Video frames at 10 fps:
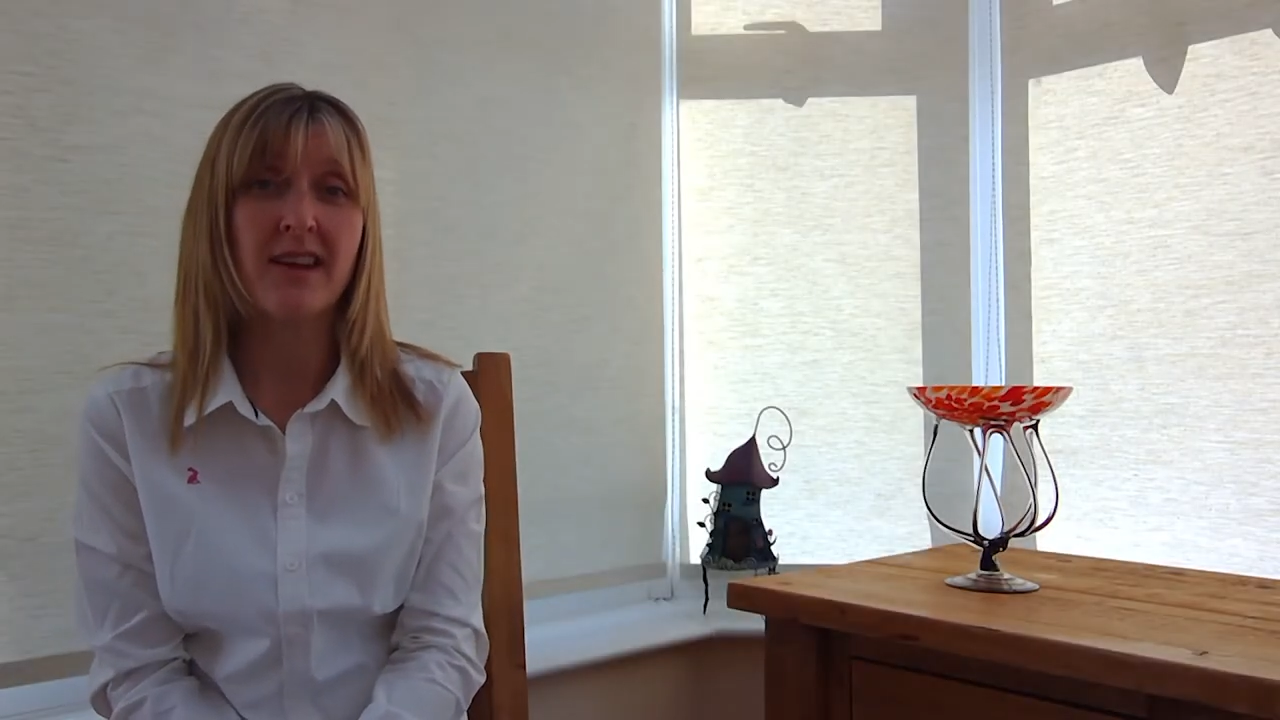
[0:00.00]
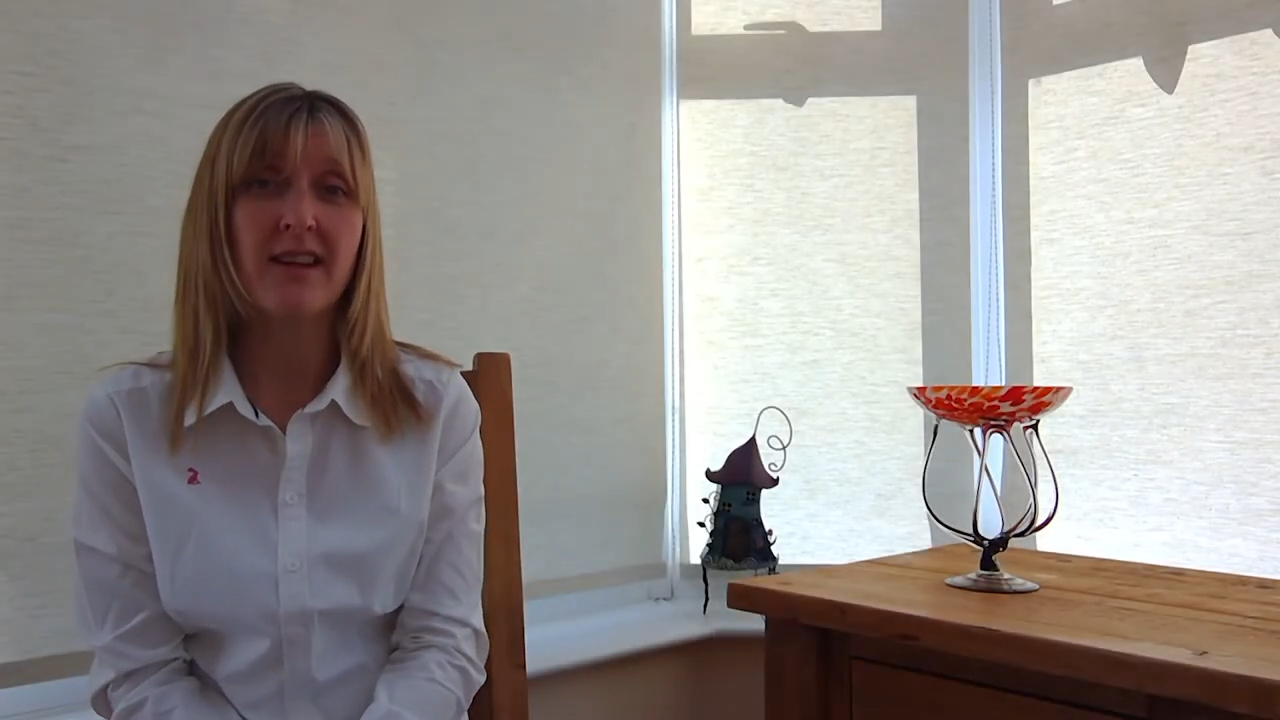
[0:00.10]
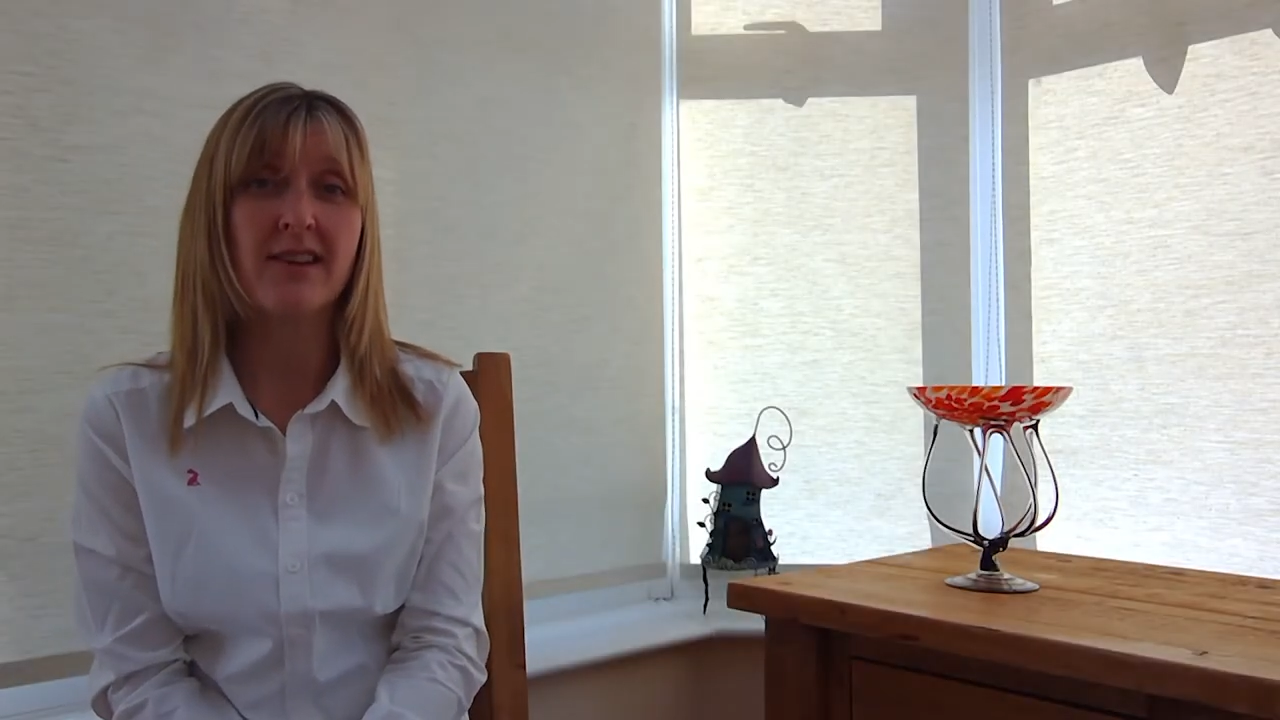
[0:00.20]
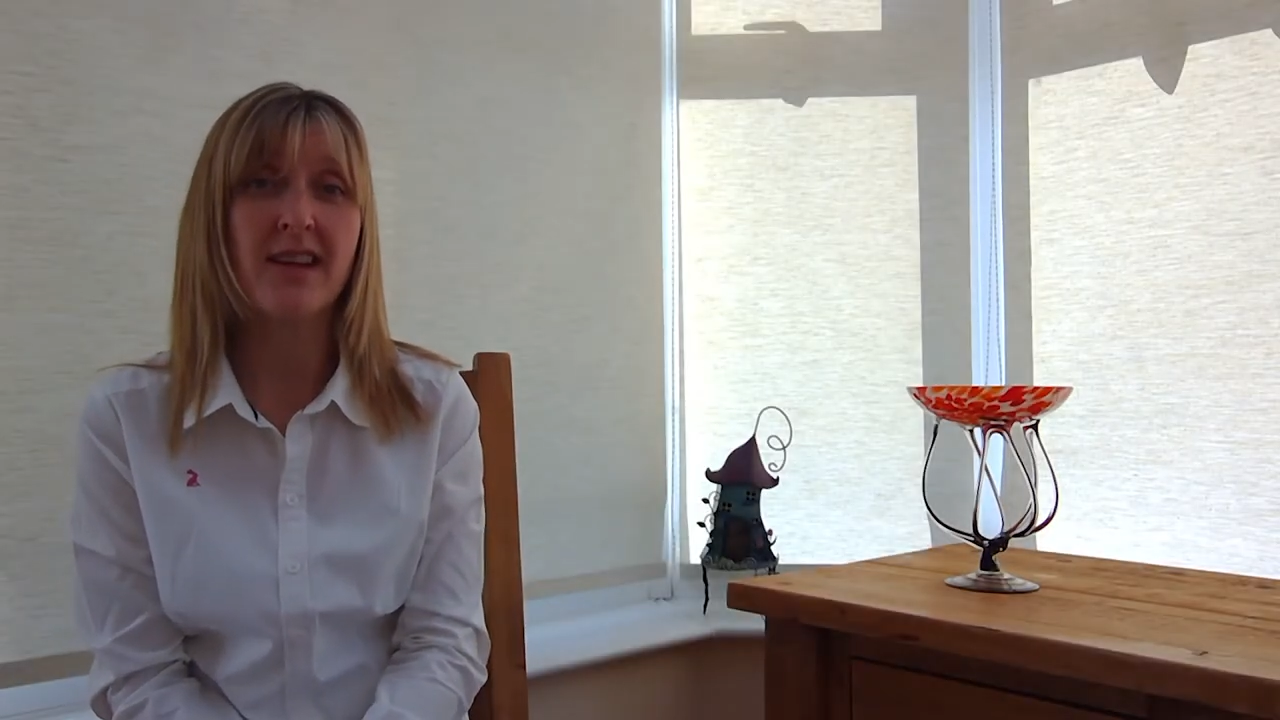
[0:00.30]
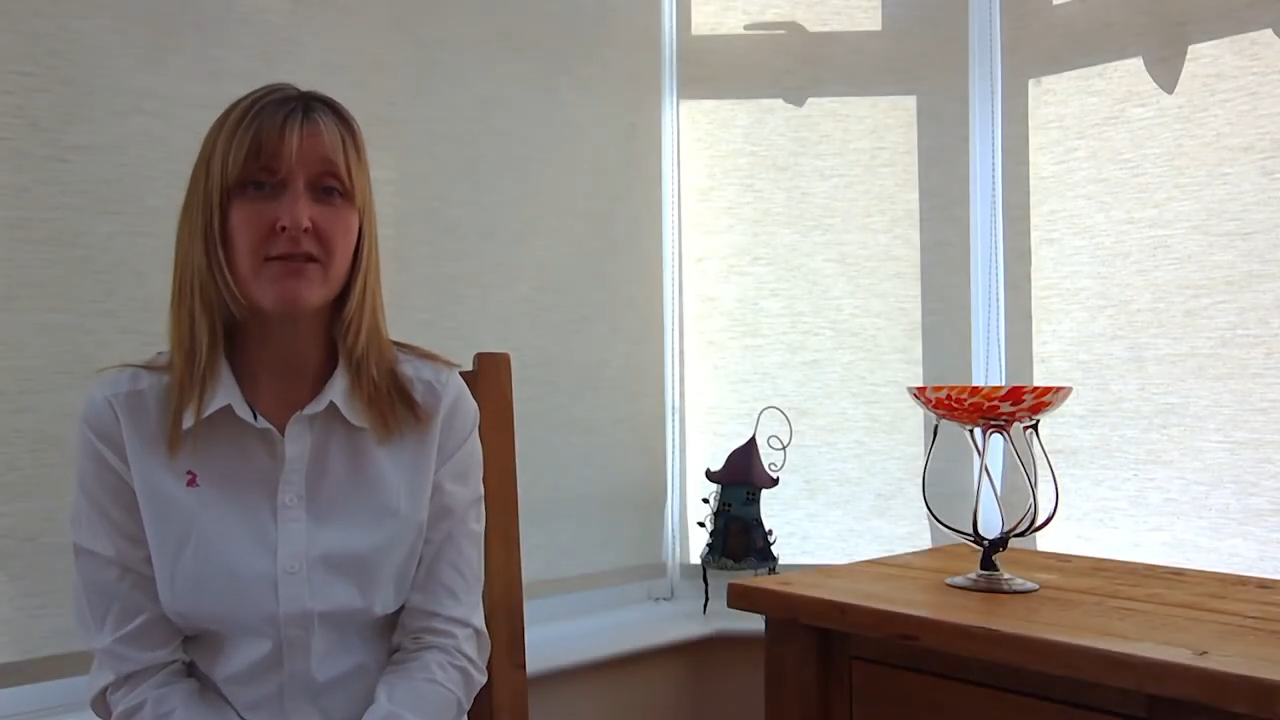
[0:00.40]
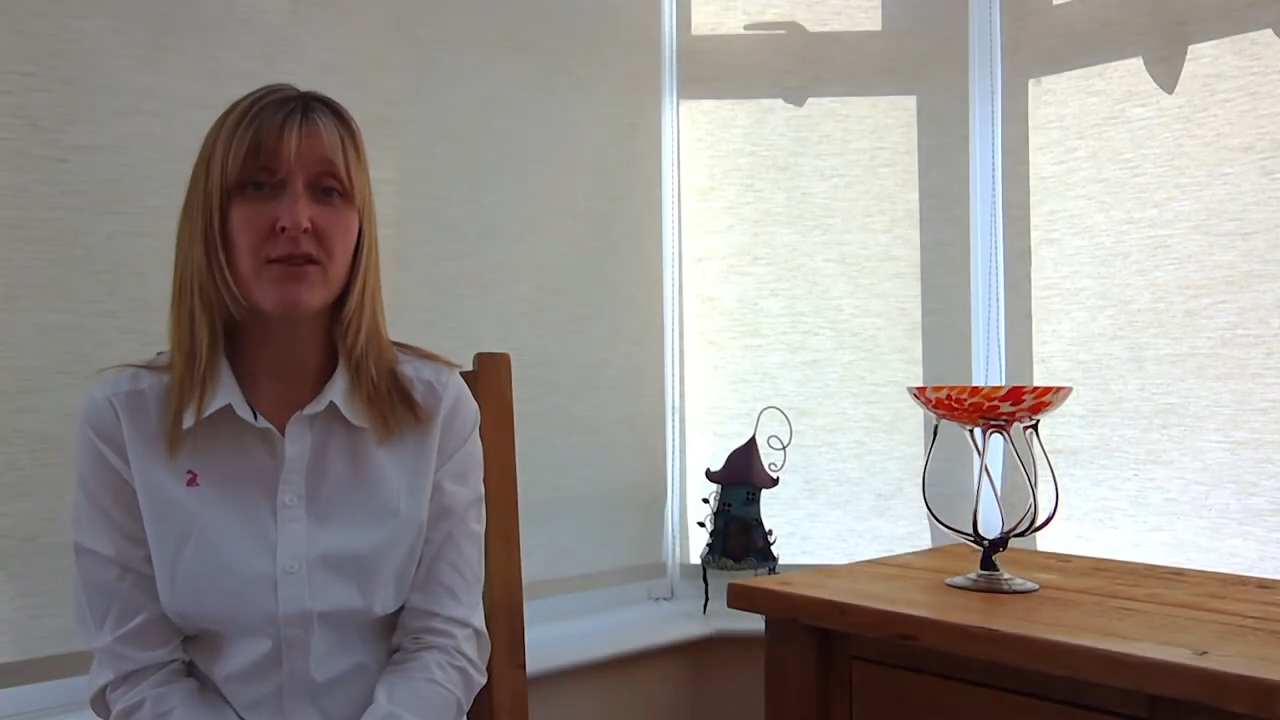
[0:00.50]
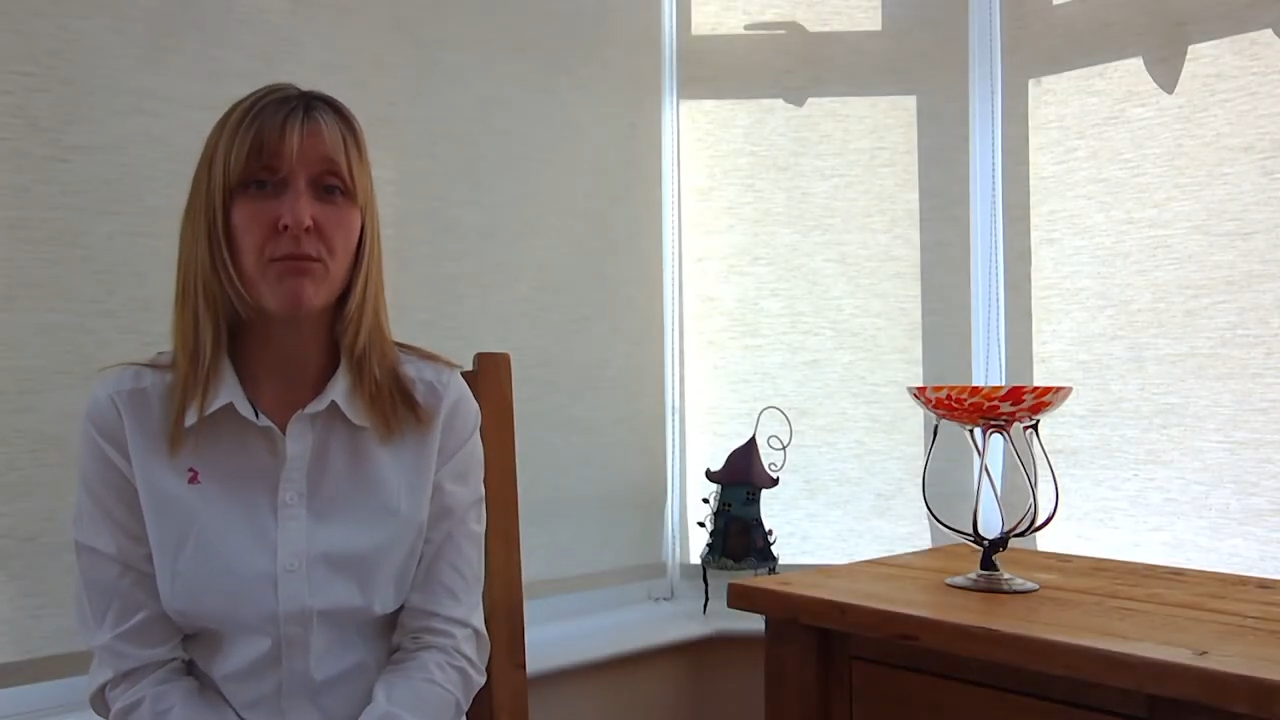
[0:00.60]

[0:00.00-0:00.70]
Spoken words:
carry out a